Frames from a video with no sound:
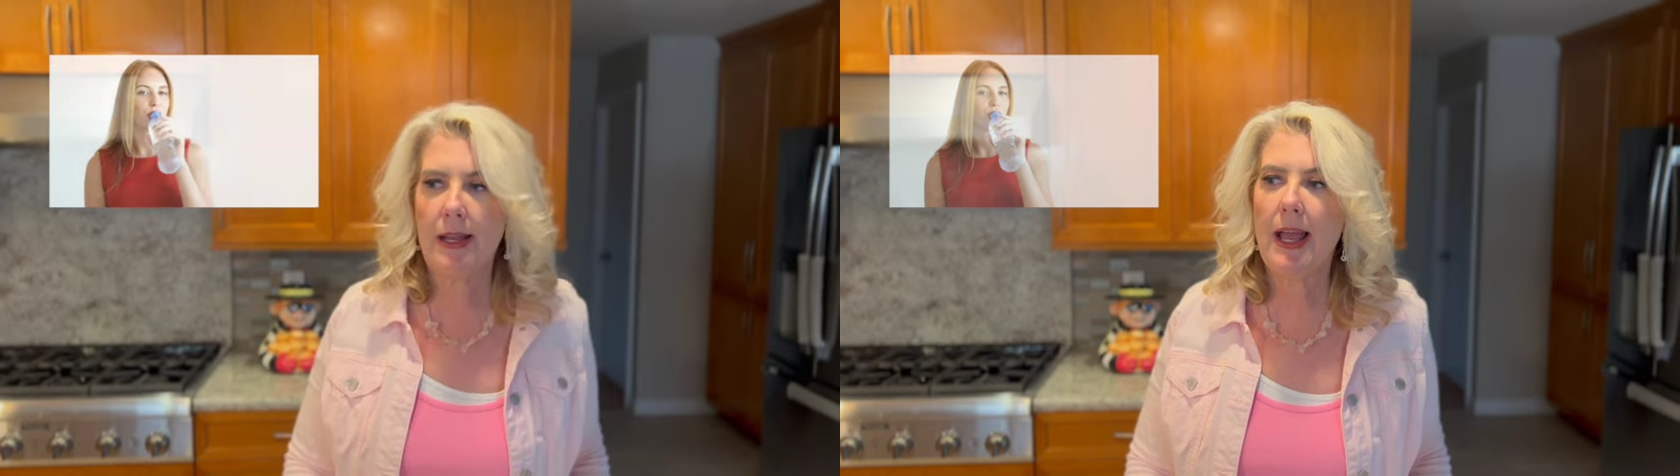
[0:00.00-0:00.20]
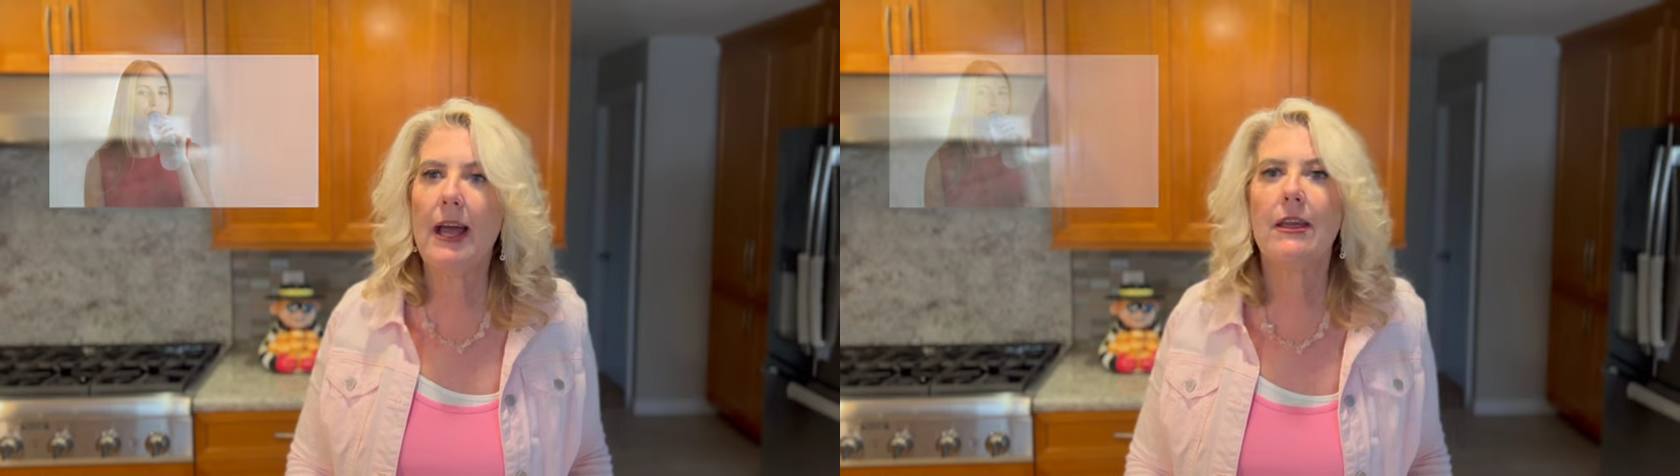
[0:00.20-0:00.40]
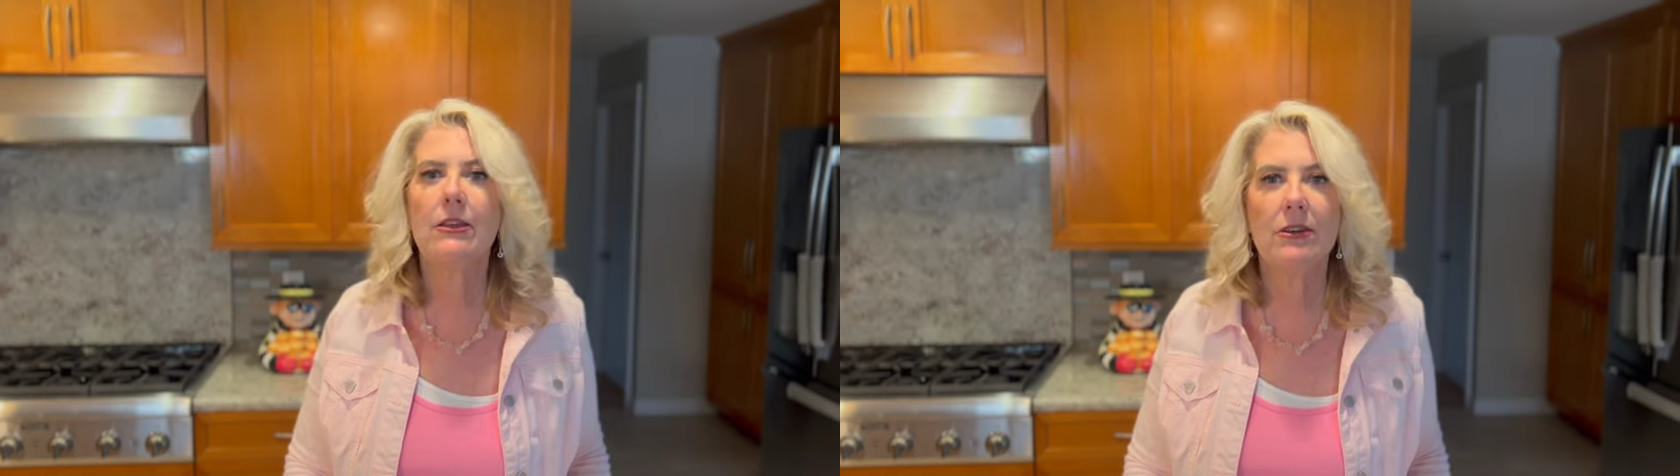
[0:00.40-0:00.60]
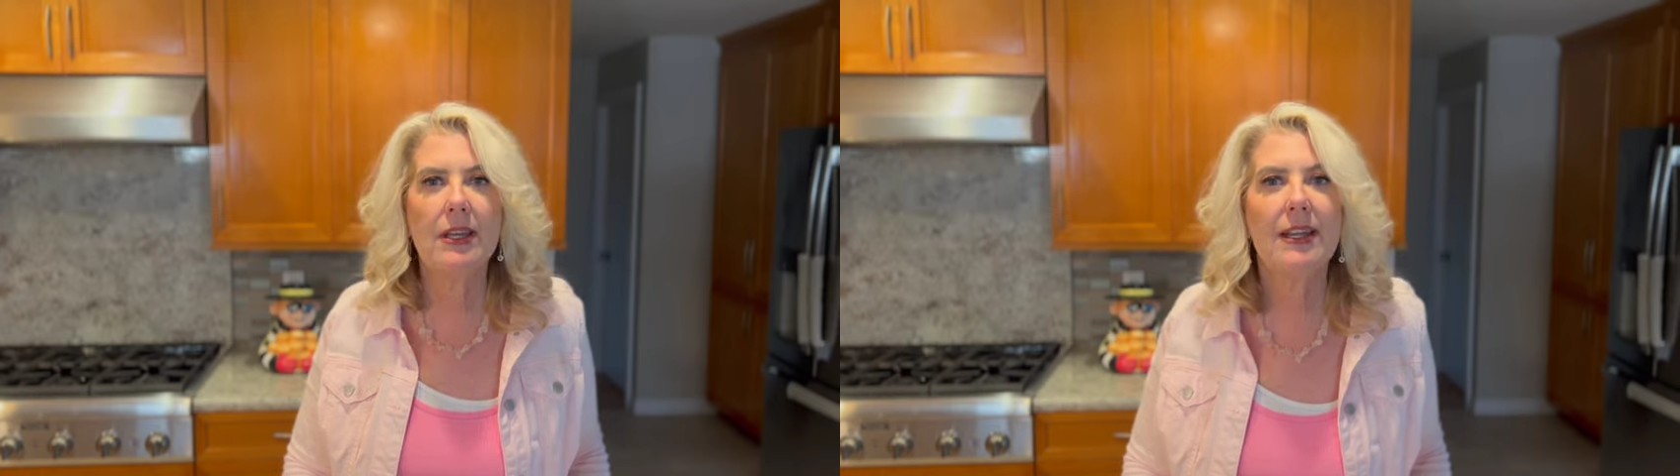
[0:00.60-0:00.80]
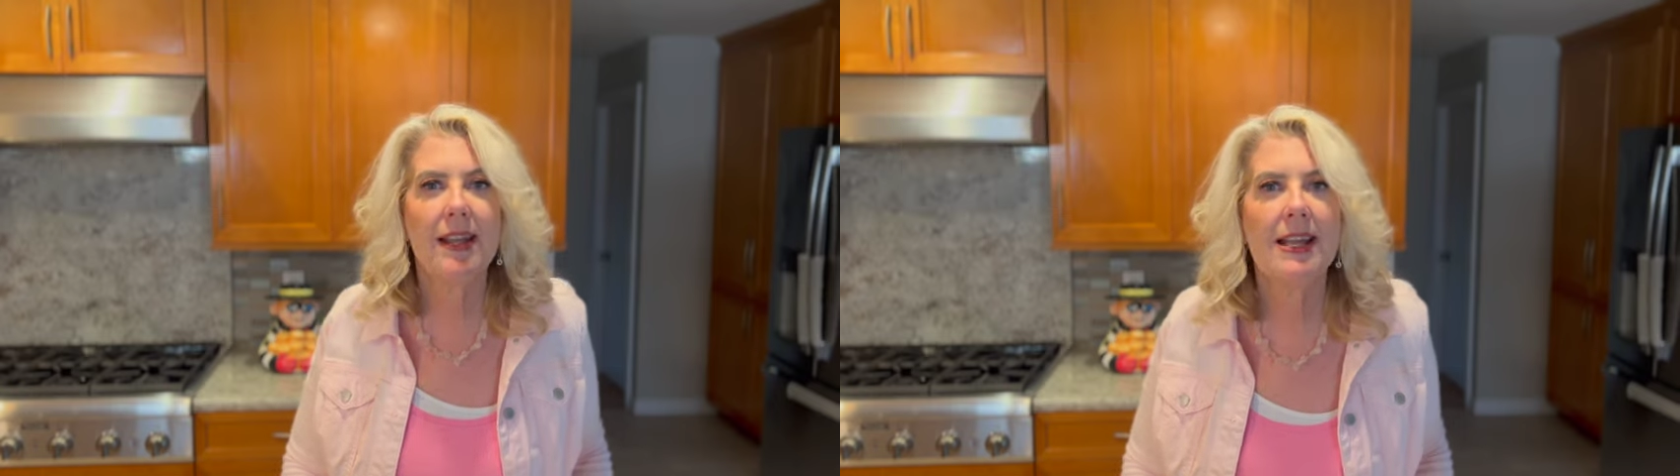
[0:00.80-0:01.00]
Yeah, you'll
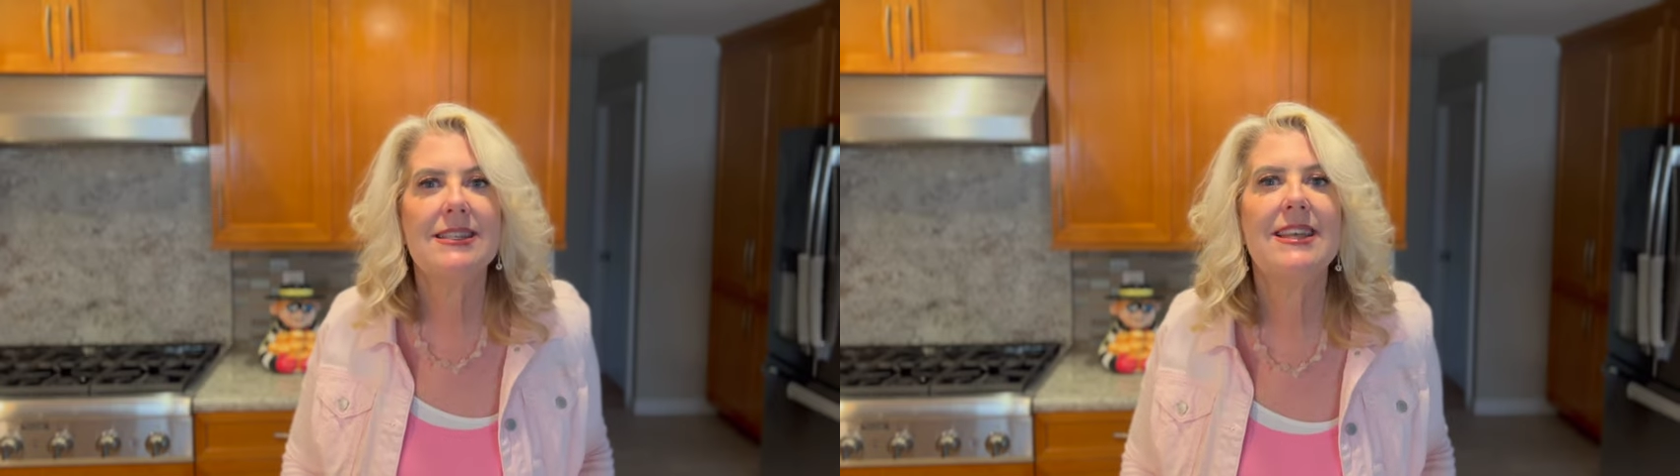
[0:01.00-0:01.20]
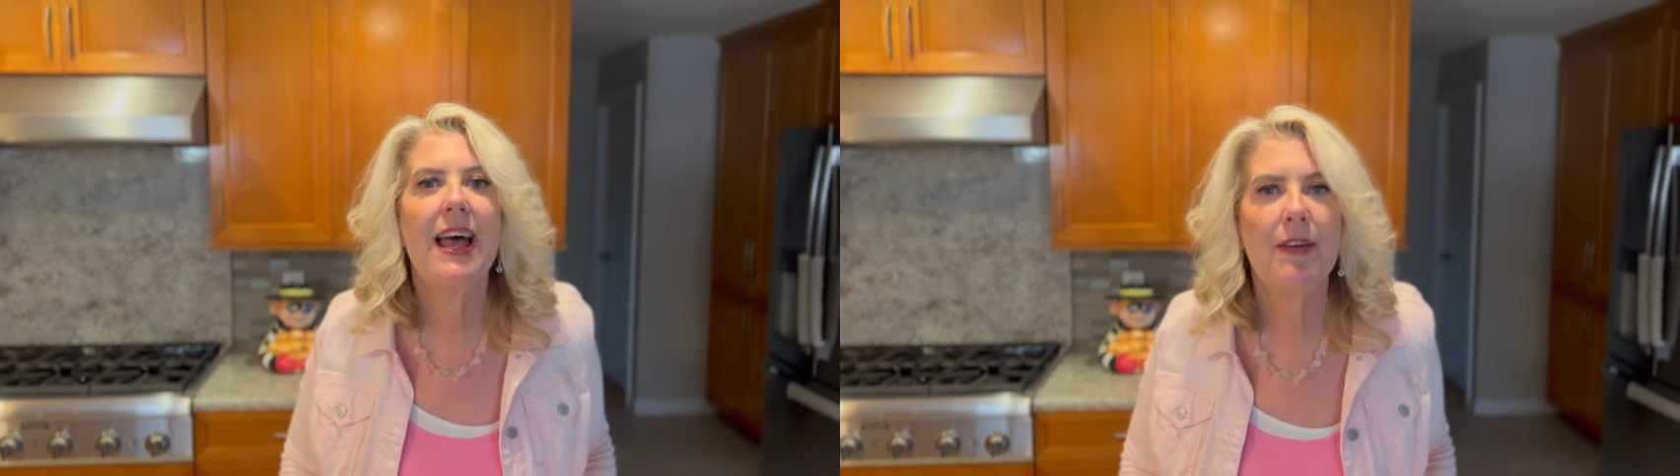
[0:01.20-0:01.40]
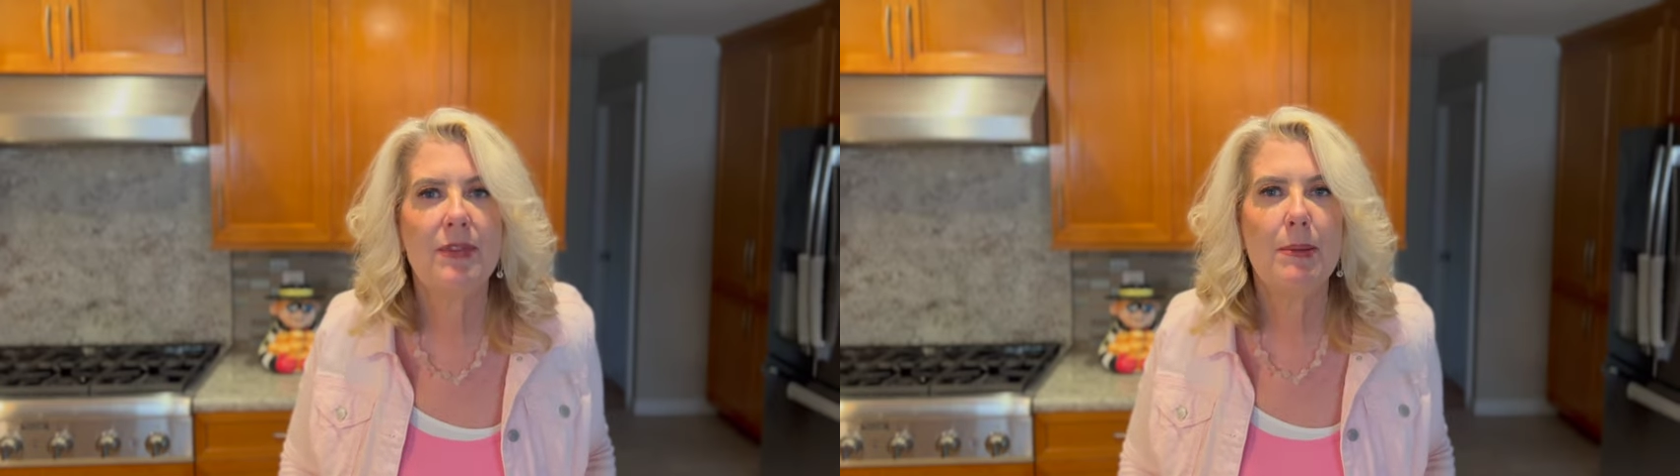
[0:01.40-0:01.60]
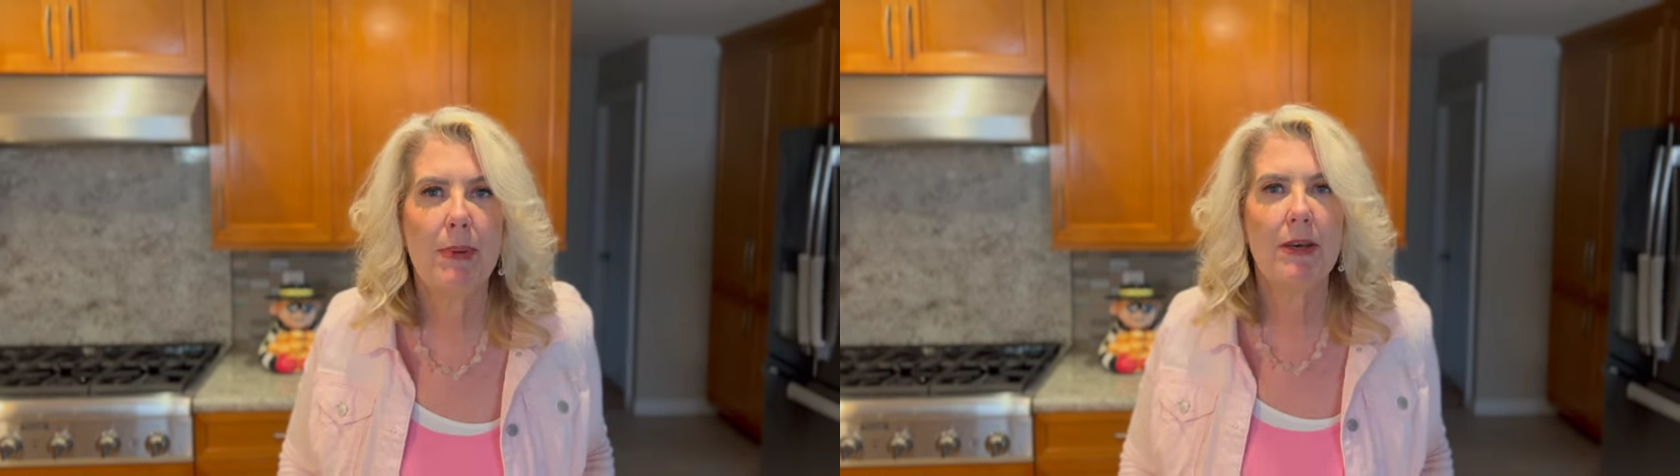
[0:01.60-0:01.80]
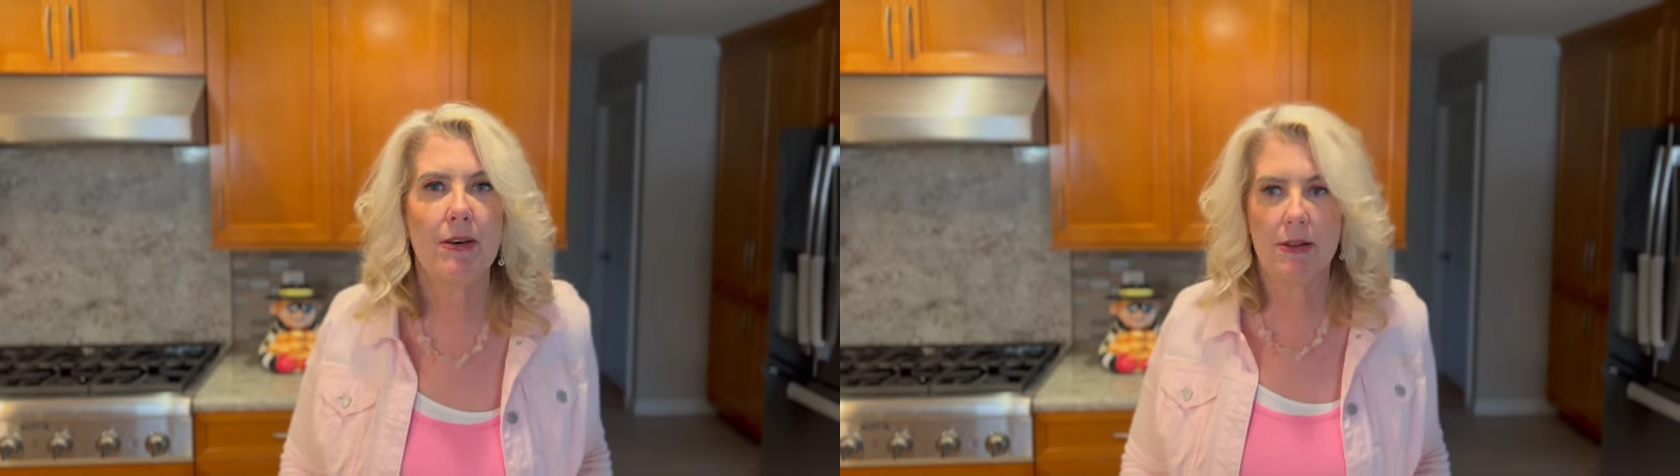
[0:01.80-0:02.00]
get a nice hefty
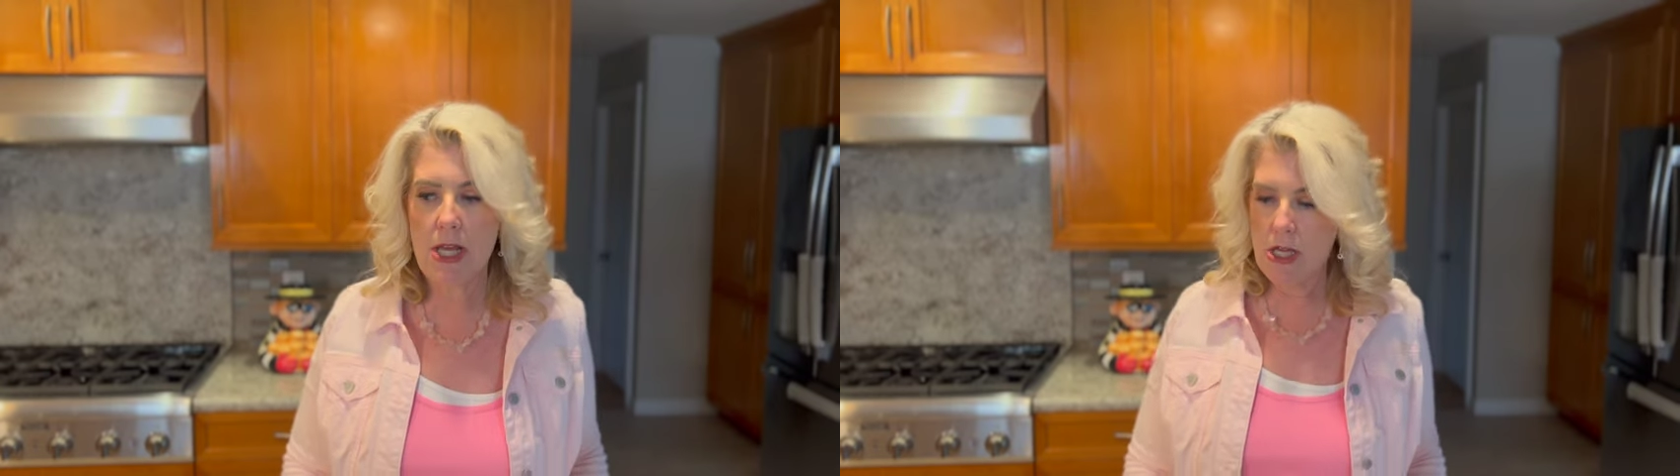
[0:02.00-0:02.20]
bill.